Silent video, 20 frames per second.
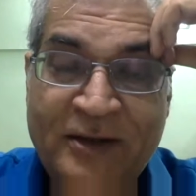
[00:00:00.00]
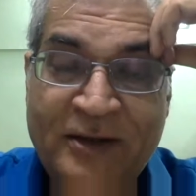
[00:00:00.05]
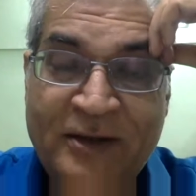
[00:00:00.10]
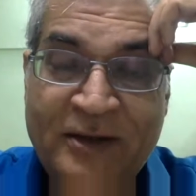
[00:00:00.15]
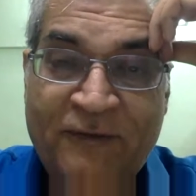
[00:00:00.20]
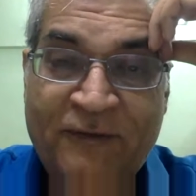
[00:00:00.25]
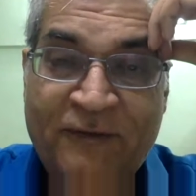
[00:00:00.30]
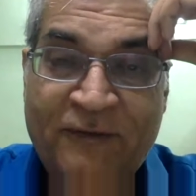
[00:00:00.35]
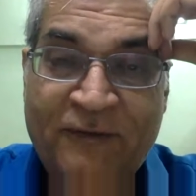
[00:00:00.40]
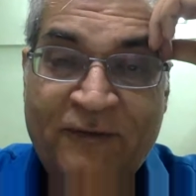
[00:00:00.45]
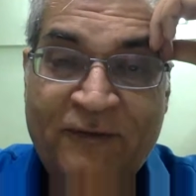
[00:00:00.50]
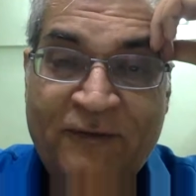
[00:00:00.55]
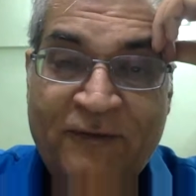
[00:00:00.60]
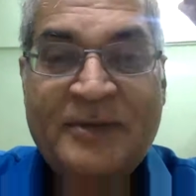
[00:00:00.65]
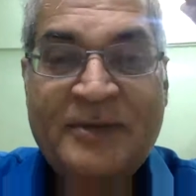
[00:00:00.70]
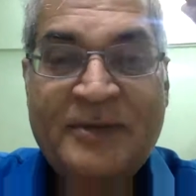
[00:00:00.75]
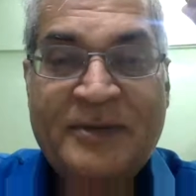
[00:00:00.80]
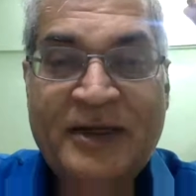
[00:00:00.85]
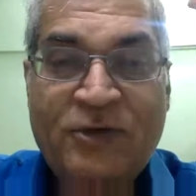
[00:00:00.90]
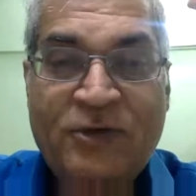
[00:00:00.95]
Now, first, let
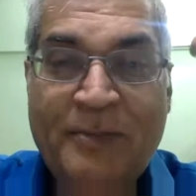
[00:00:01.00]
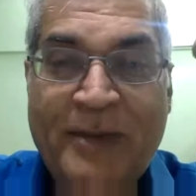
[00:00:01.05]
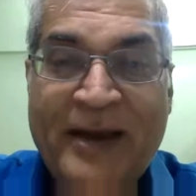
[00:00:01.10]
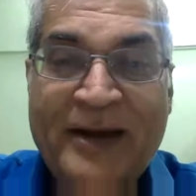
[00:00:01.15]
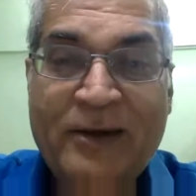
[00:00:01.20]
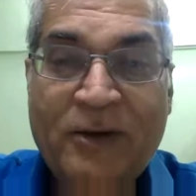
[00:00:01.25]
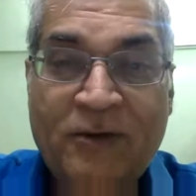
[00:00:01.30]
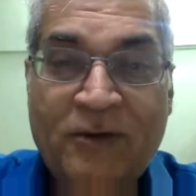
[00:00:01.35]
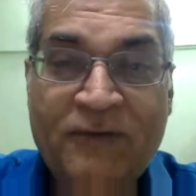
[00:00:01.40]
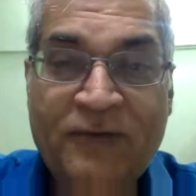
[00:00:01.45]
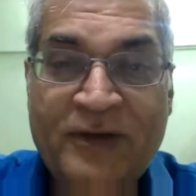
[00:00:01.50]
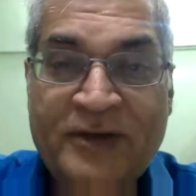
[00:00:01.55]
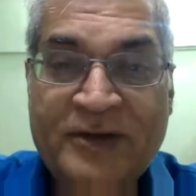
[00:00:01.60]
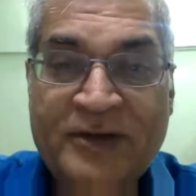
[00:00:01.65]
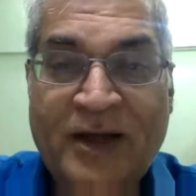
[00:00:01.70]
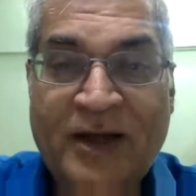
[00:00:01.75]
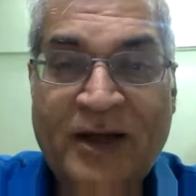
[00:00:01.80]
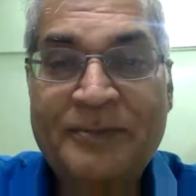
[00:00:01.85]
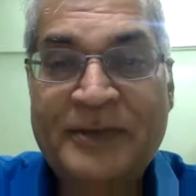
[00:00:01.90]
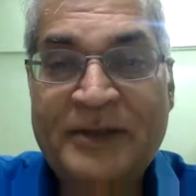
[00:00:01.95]
me give you a background of the
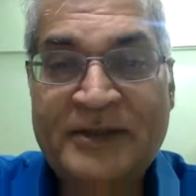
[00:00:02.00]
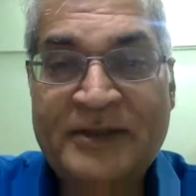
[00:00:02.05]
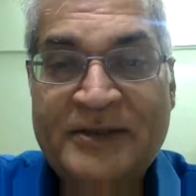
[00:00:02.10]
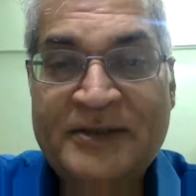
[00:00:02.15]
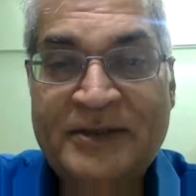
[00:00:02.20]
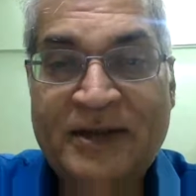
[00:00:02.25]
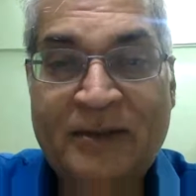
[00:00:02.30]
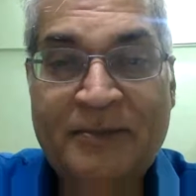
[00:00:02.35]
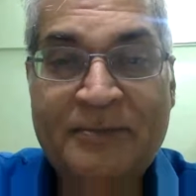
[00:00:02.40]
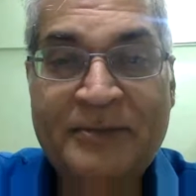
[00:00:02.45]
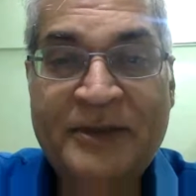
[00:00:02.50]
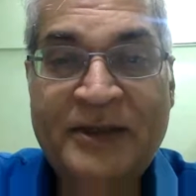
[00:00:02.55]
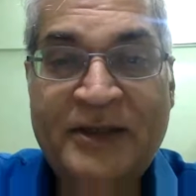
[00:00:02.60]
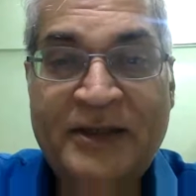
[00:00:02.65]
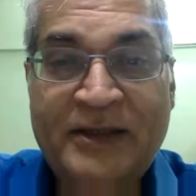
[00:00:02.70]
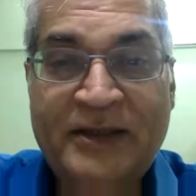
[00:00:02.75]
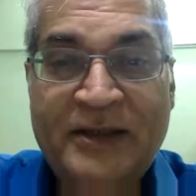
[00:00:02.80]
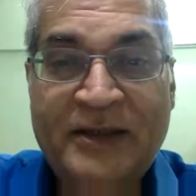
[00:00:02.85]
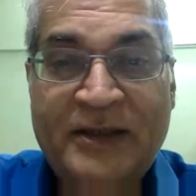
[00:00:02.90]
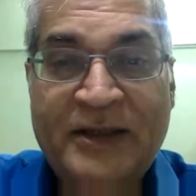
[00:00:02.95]
company. This
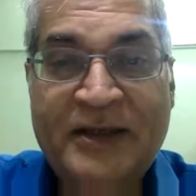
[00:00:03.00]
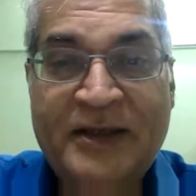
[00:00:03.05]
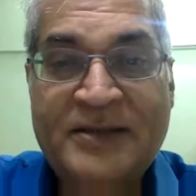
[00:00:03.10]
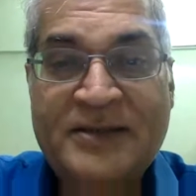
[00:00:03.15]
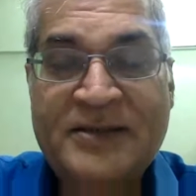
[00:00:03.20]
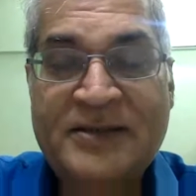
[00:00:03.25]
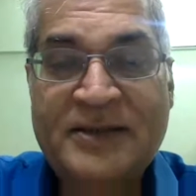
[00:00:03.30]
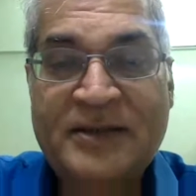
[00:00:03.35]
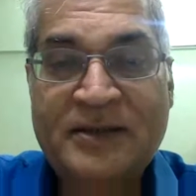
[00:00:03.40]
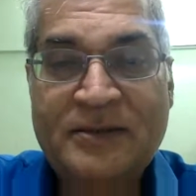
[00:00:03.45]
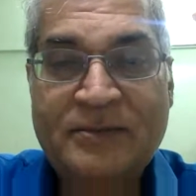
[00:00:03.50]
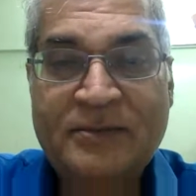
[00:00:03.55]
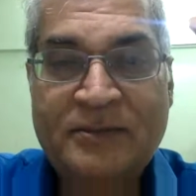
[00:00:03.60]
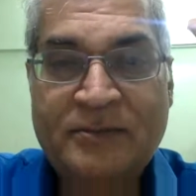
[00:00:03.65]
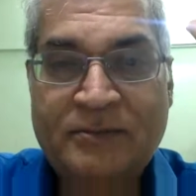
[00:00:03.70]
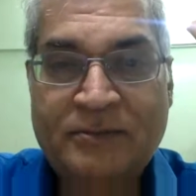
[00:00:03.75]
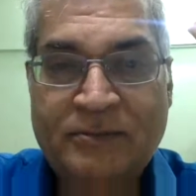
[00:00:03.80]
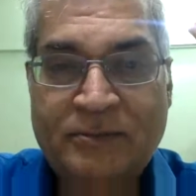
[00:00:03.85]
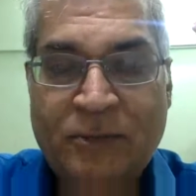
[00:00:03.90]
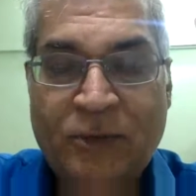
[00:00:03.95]
company is
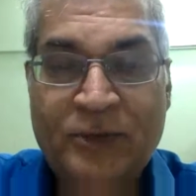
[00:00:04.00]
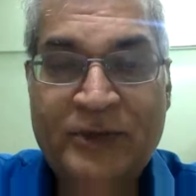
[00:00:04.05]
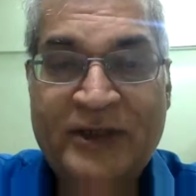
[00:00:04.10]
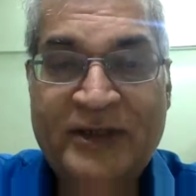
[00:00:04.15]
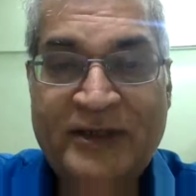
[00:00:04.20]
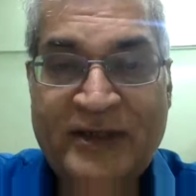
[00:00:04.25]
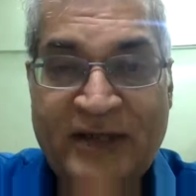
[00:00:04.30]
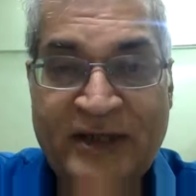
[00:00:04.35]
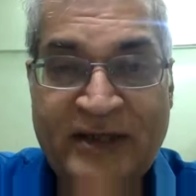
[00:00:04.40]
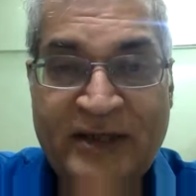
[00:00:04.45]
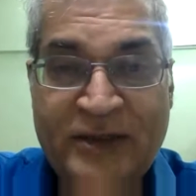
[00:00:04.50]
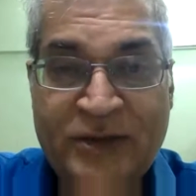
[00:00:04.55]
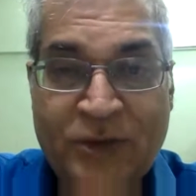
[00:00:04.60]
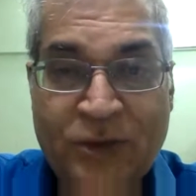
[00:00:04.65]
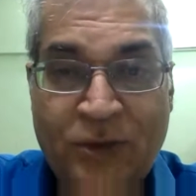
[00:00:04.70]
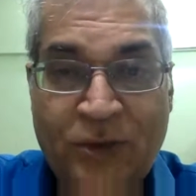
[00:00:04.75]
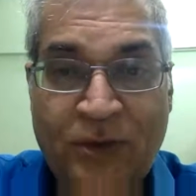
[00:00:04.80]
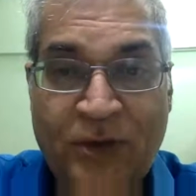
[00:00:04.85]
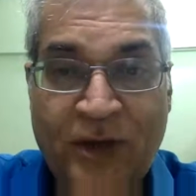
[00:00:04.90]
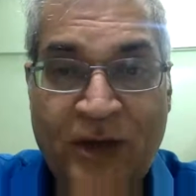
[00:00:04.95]
more than 10 years
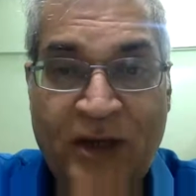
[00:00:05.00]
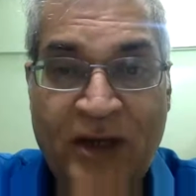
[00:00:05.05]
old.